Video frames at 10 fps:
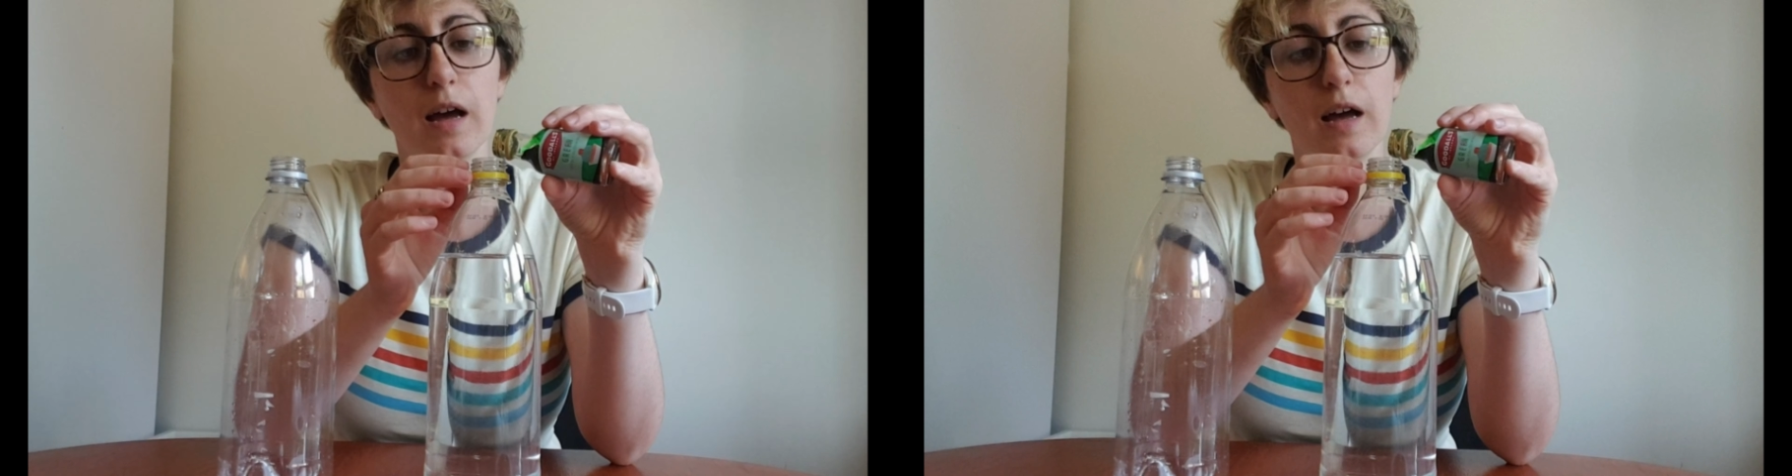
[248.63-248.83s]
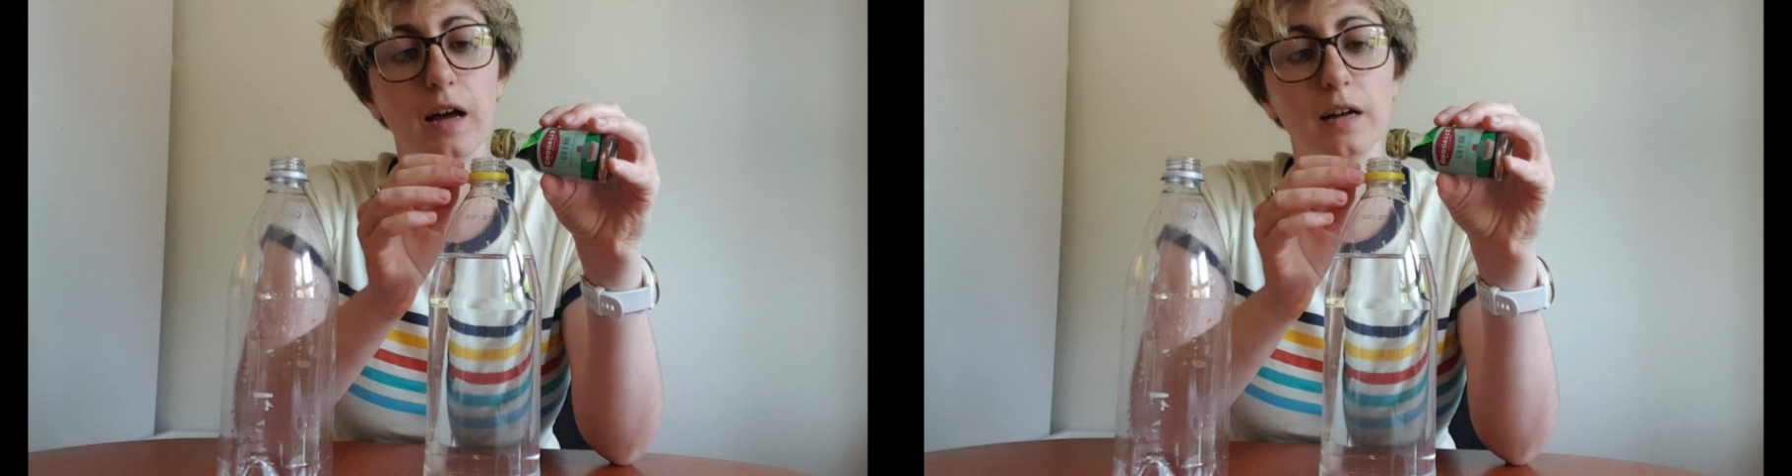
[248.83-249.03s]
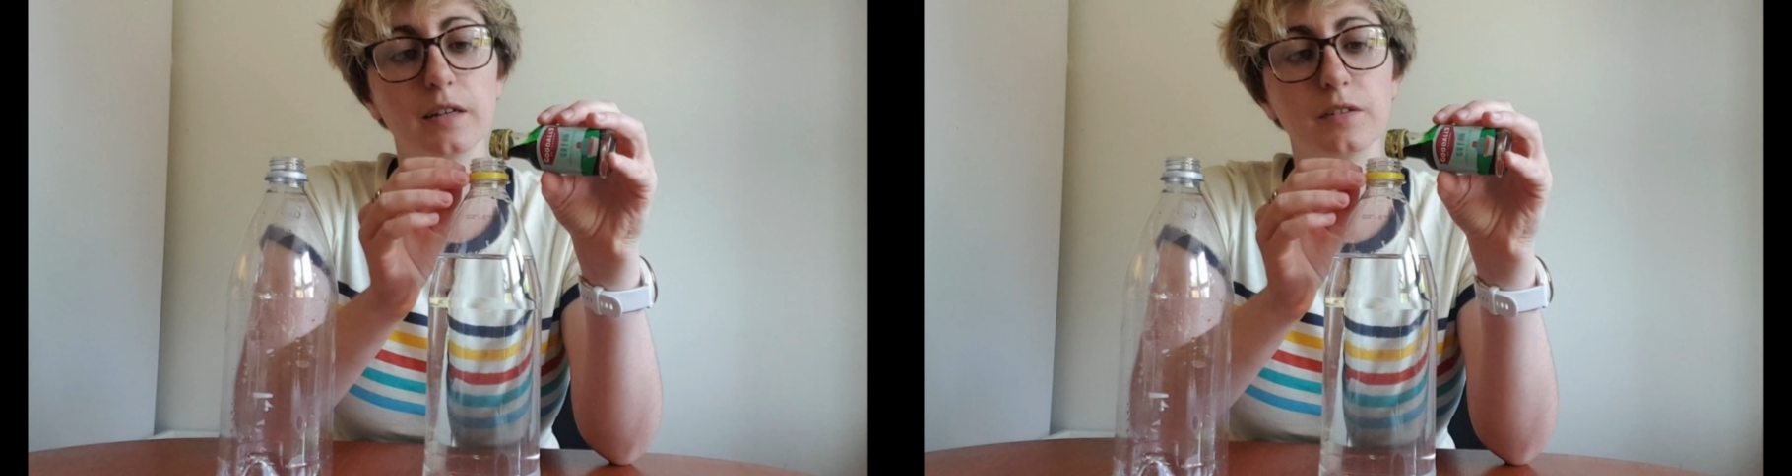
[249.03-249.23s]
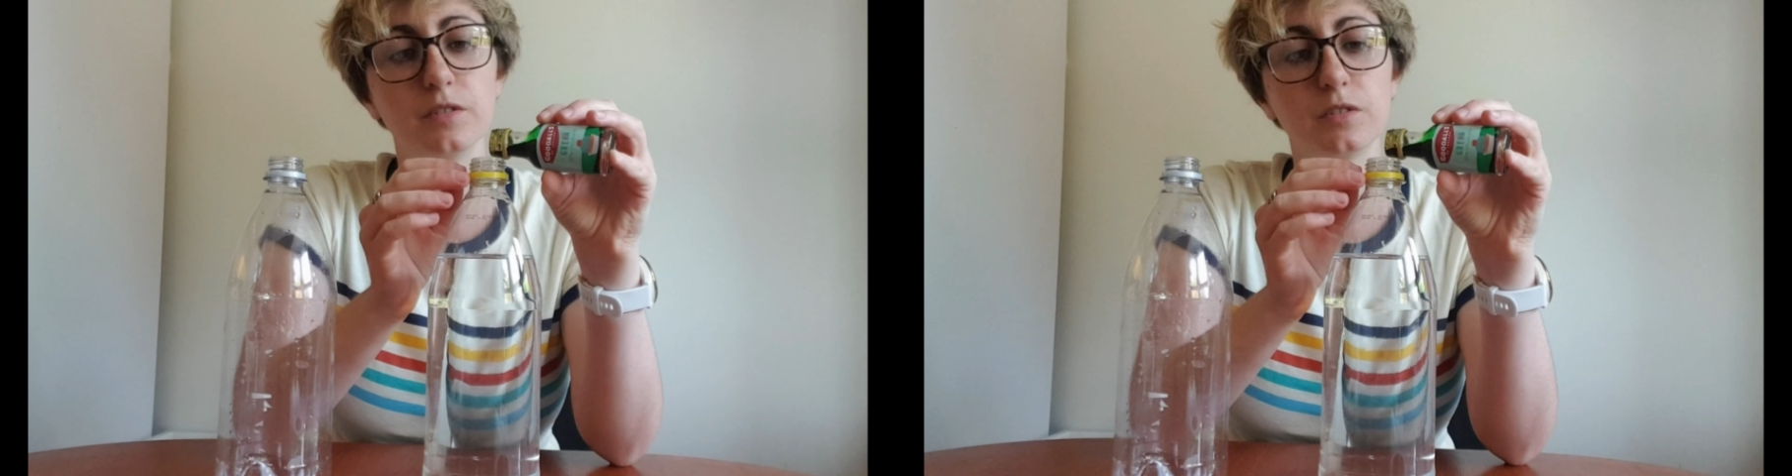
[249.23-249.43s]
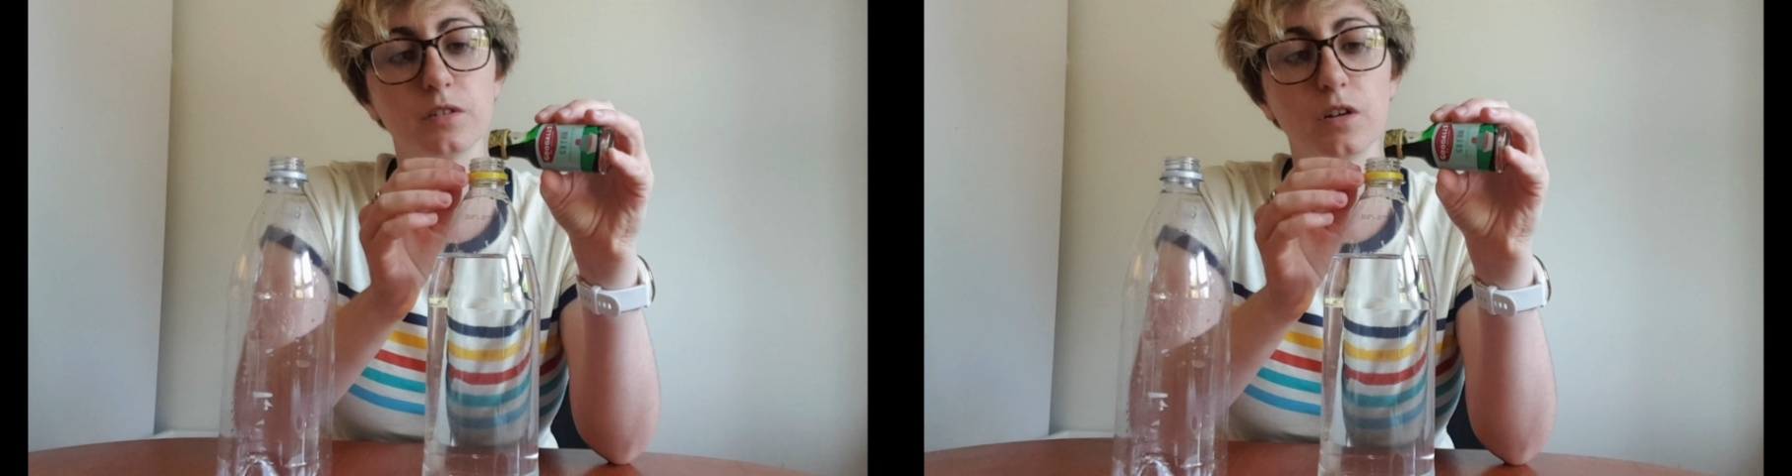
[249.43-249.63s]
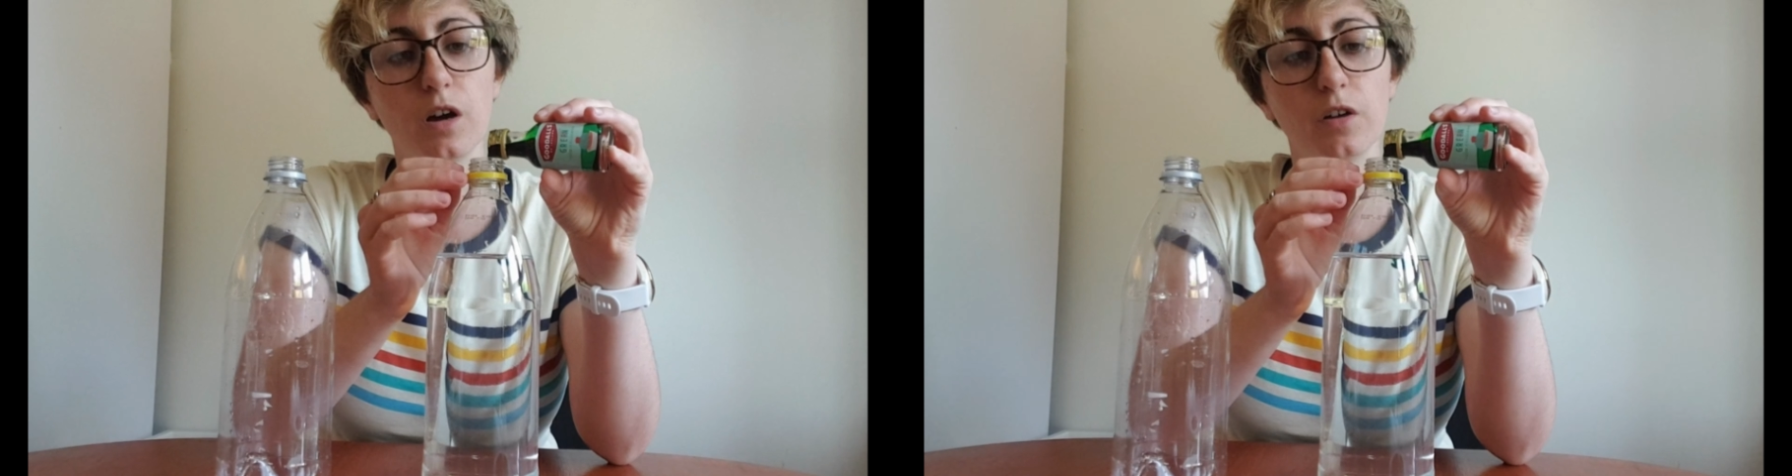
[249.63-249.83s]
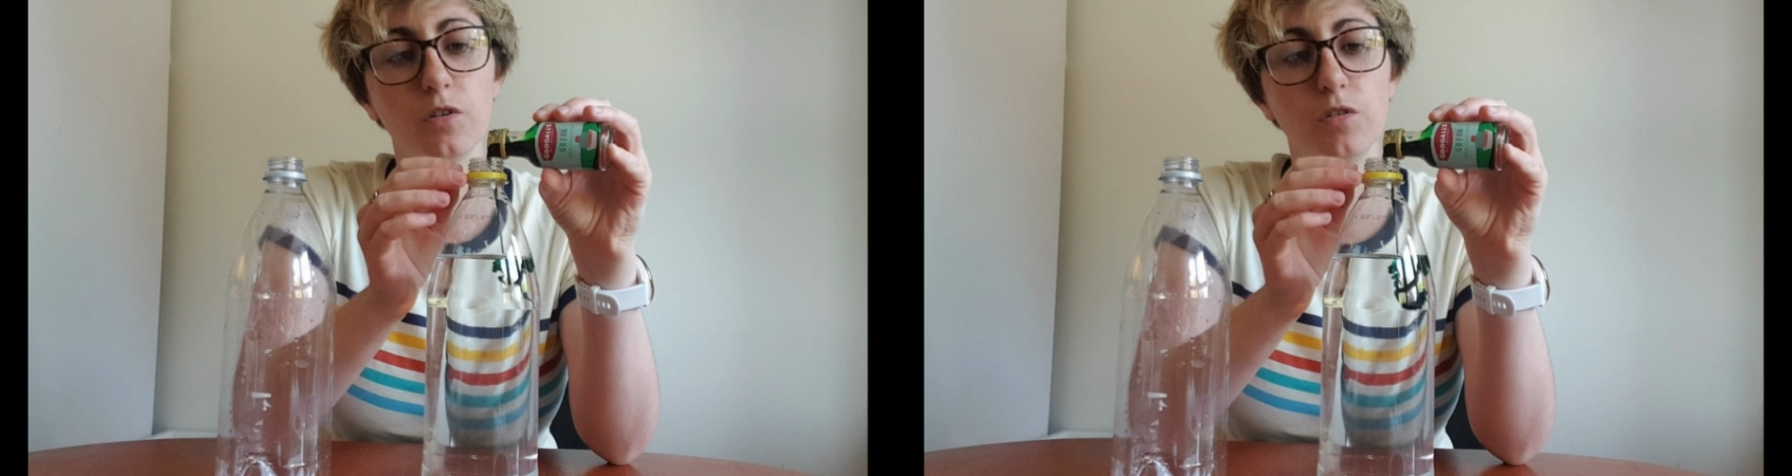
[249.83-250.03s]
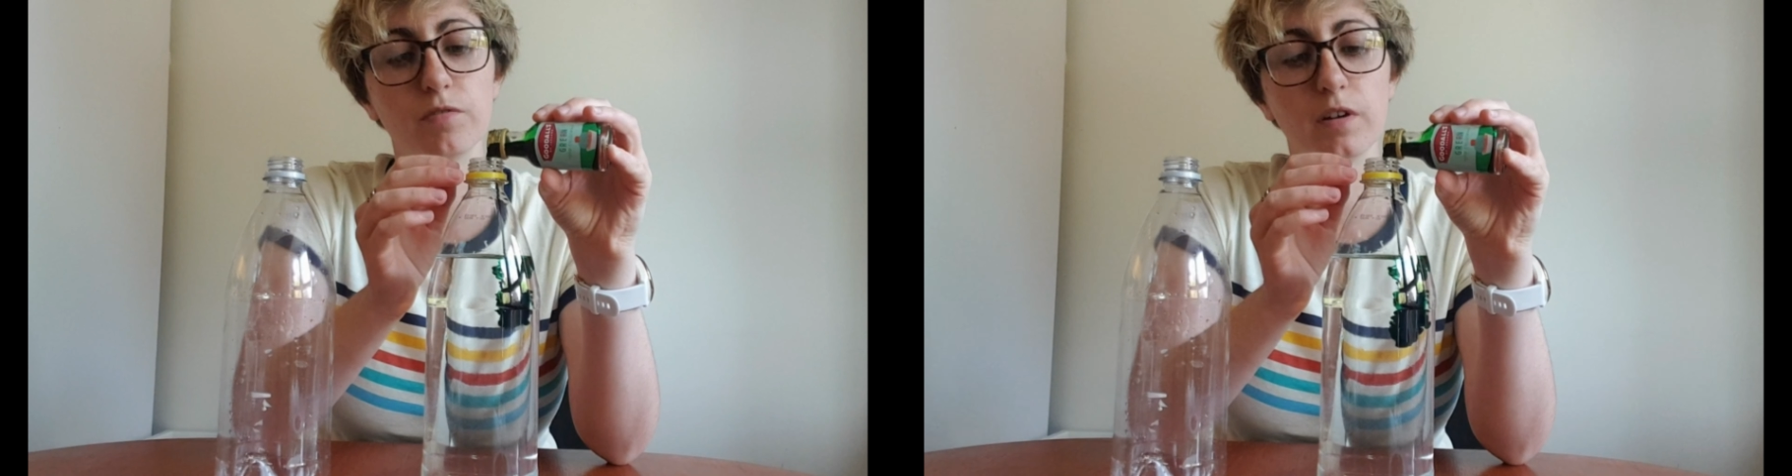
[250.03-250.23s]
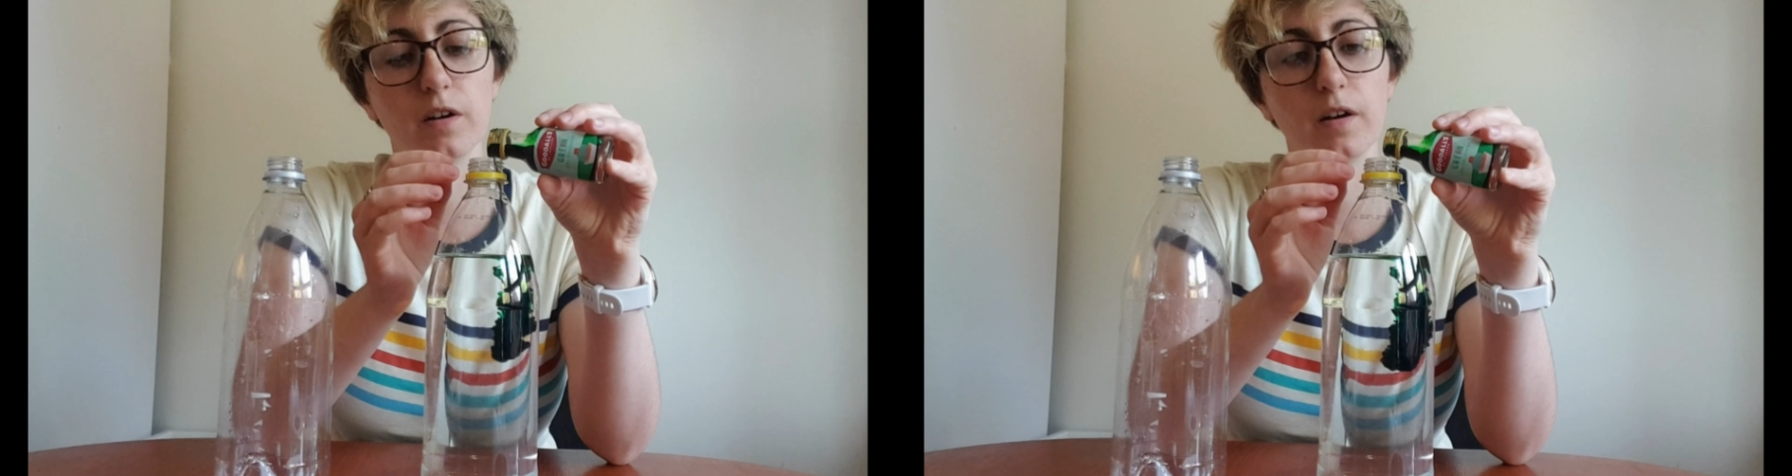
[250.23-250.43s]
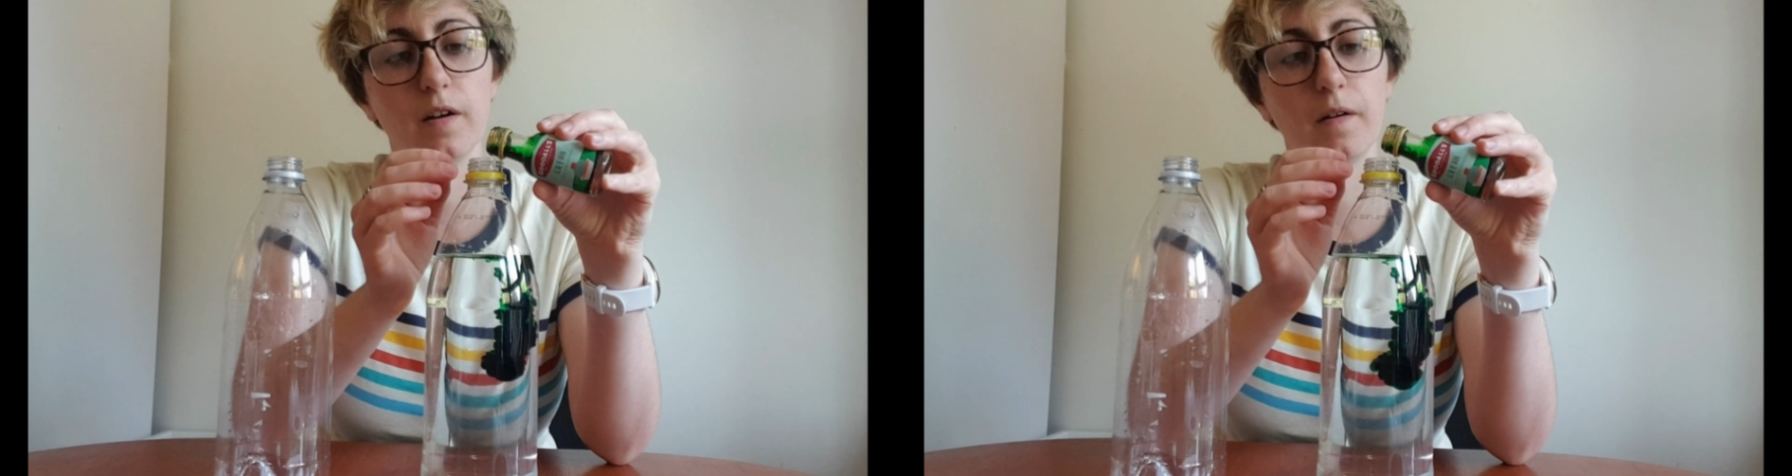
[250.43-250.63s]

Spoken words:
has gone over